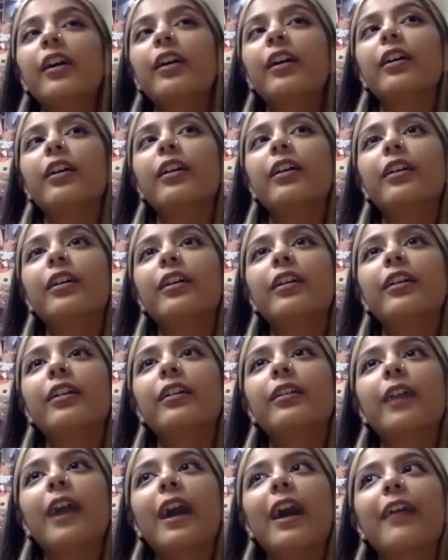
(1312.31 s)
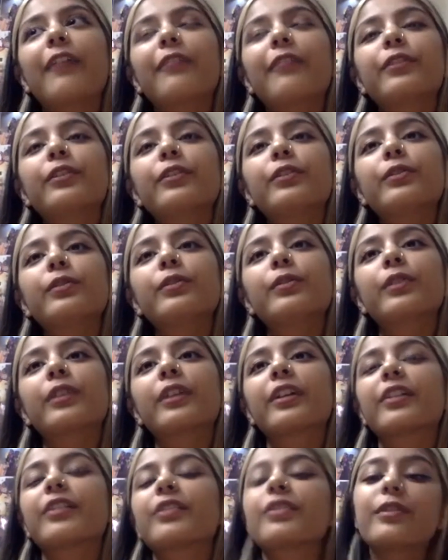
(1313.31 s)
have you
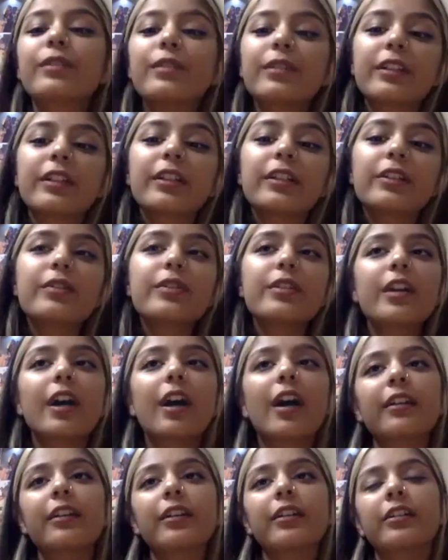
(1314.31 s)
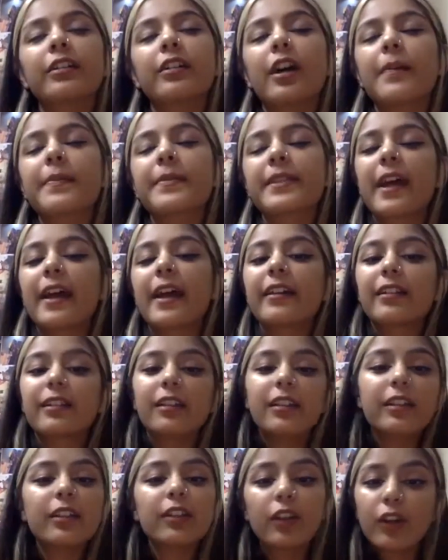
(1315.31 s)
So did you start
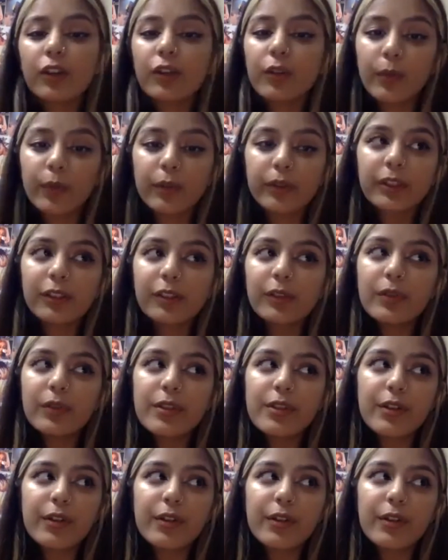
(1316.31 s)
upcycling your own clothes,